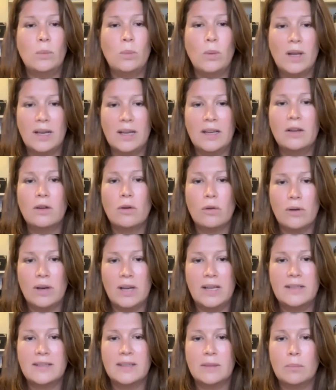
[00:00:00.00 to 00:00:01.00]
will
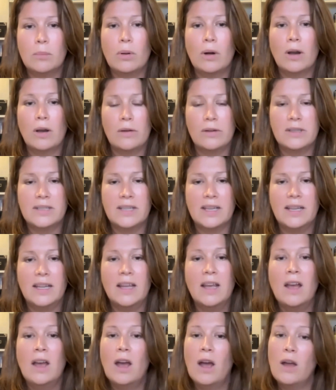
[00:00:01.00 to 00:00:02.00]
increase in priority